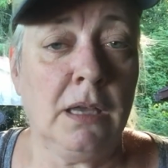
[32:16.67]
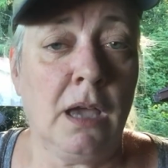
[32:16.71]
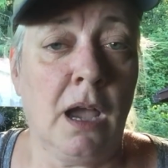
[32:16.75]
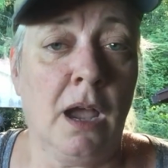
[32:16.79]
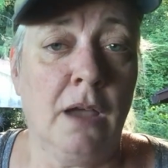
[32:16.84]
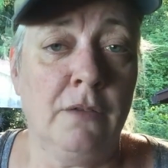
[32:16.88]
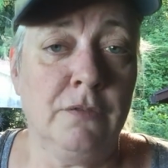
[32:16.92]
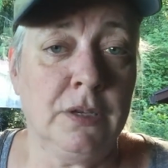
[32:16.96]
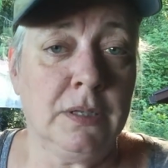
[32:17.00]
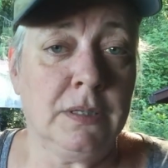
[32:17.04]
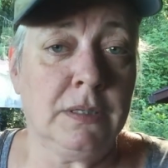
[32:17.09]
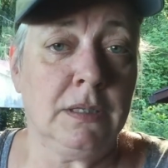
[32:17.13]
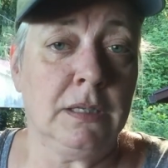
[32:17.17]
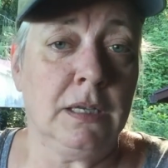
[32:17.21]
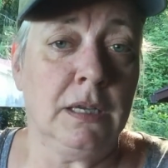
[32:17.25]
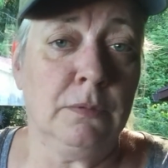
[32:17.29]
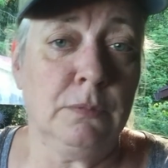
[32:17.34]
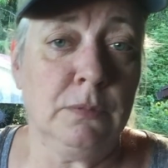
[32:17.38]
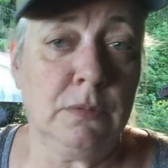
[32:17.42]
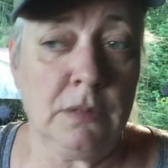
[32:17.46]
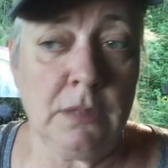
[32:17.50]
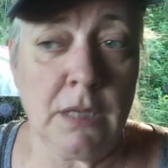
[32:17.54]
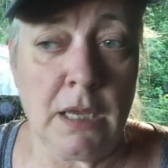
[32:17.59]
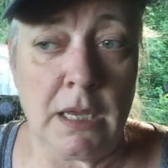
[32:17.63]

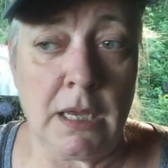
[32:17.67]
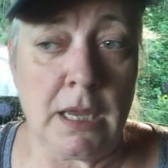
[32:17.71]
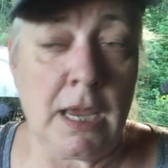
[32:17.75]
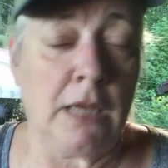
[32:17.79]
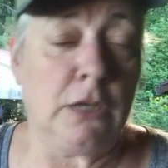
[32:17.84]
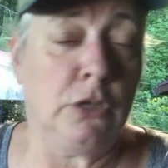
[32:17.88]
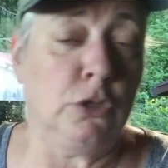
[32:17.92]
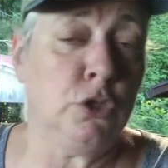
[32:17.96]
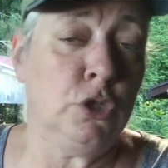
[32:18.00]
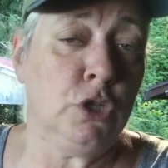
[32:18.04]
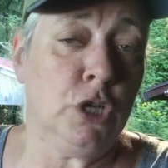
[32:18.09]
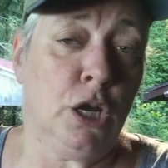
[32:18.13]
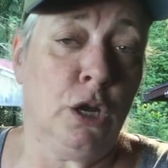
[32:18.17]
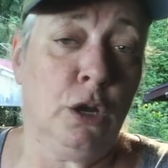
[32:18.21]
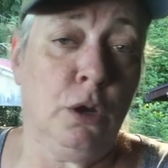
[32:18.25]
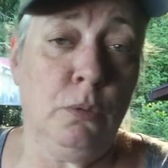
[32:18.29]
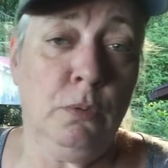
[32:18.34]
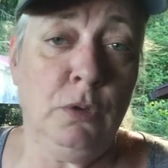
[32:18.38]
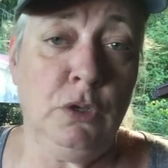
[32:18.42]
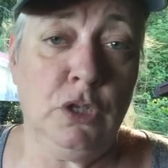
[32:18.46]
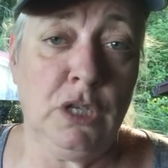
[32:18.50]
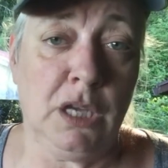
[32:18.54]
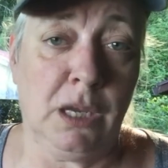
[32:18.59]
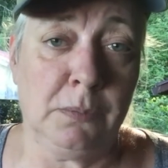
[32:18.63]
Obviously, he had to share
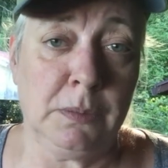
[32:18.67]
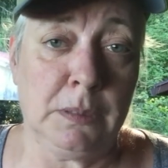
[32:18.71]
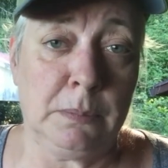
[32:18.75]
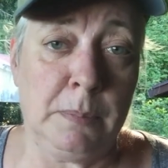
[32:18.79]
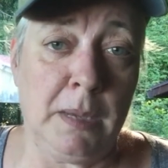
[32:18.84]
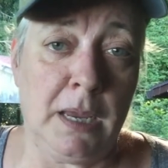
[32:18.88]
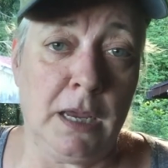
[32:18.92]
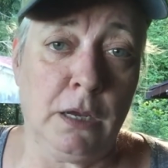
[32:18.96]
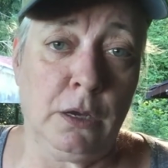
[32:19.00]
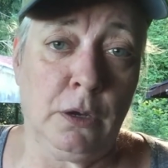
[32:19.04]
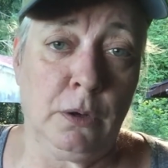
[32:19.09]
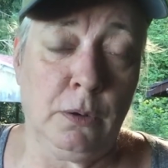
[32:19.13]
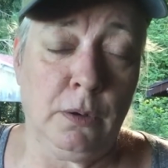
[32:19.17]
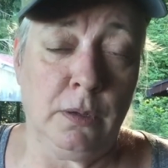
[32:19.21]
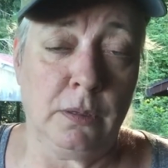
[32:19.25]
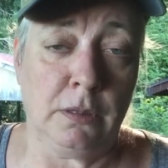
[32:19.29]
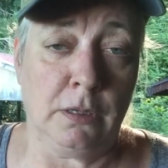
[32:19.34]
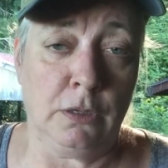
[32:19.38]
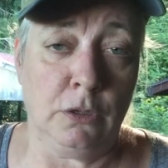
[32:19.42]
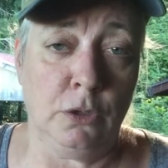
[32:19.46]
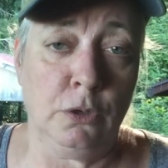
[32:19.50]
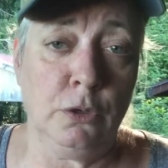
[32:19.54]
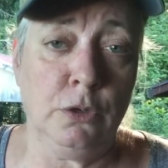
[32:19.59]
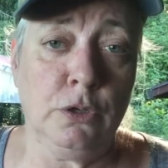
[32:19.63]
it with James Baker
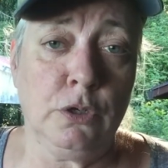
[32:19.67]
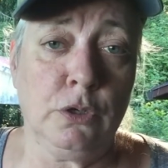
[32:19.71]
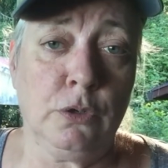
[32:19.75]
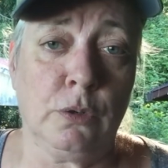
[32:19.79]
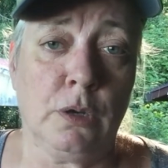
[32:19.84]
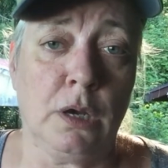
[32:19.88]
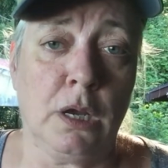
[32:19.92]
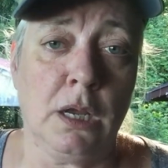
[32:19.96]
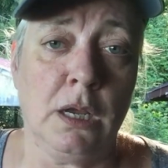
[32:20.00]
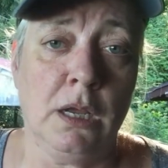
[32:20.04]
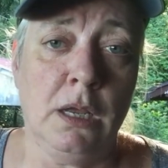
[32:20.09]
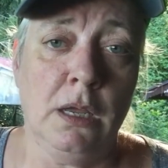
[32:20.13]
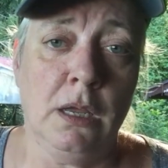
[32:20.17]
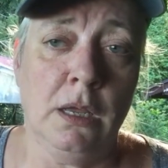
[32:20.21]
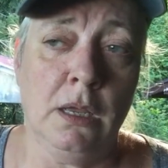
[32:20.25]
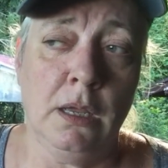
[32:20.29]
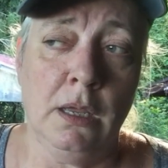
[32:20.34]
in the nursery.